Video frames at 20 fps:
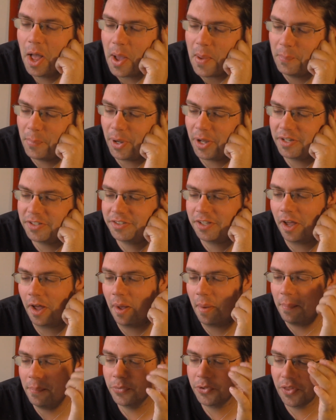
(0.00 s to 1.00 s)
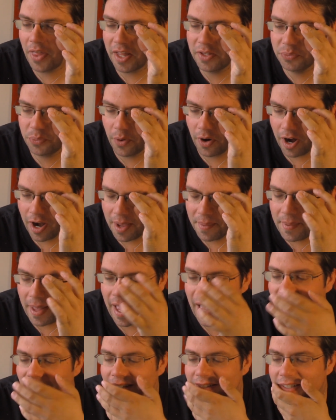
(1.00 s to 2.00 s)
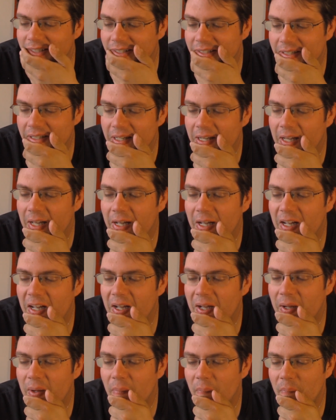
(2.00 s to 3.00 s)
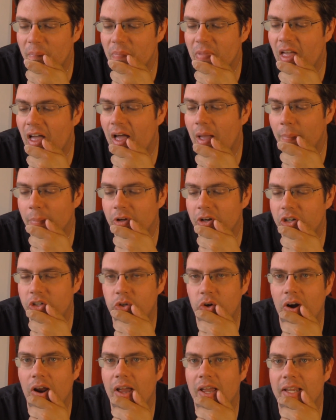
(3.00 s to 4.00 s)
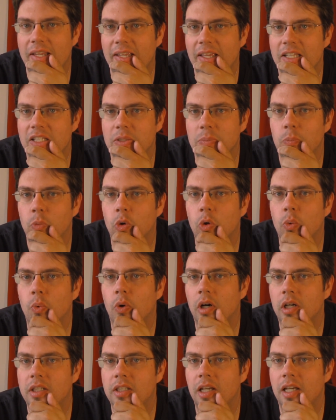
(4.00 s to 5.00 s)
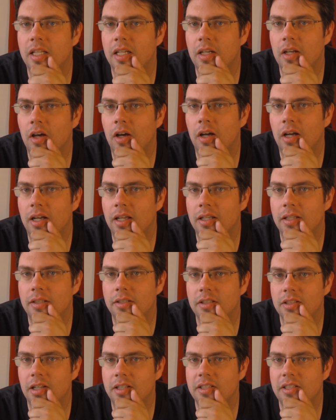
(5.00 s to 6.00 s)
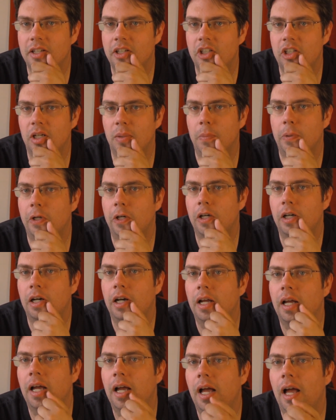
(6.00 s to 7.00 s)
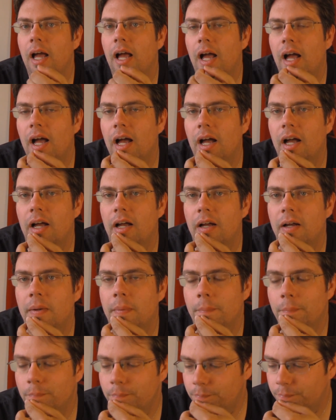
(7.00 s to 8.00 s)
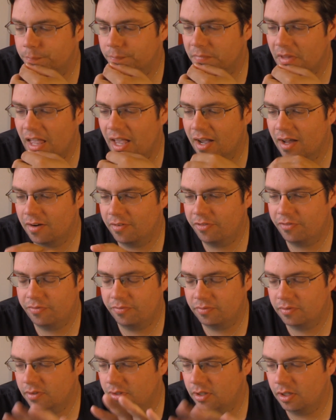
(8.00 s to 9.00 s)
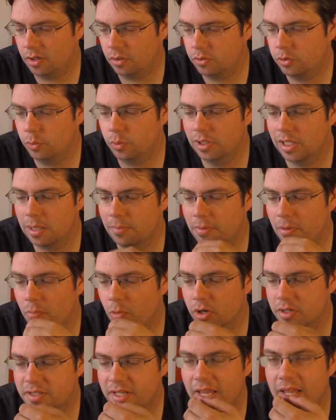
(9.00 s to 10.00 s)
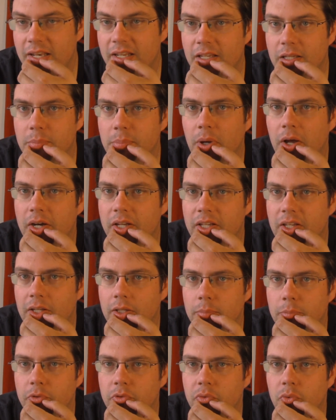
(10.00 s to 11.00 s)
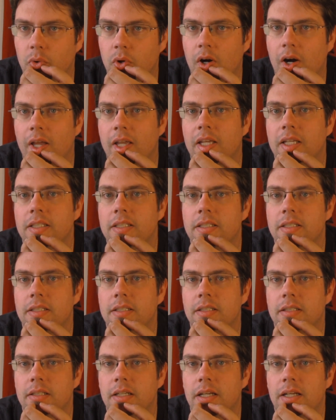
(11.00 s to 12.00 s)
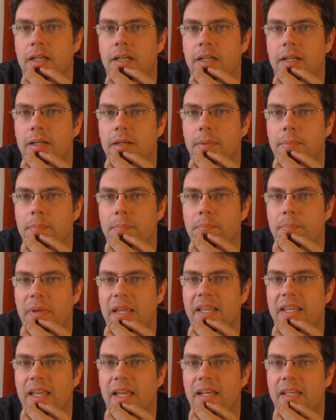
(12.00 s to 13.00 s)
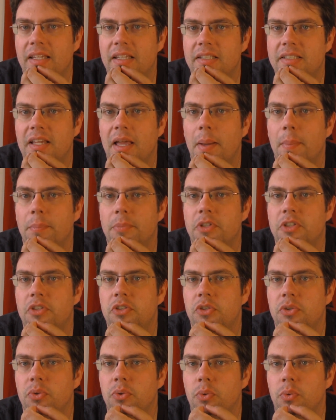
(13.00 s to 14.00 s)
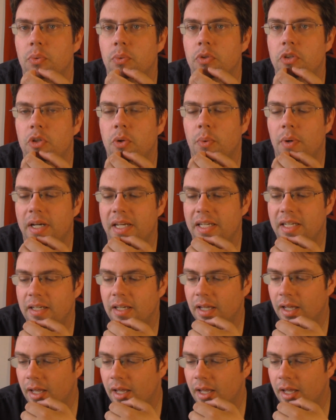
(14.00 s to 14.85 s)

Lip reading: But so that's where I'm at. I'm gonna try and get some more work done on Sunset Shimmer. I gotta, do a little bit more sanding and puttying before I can make any attempt to do any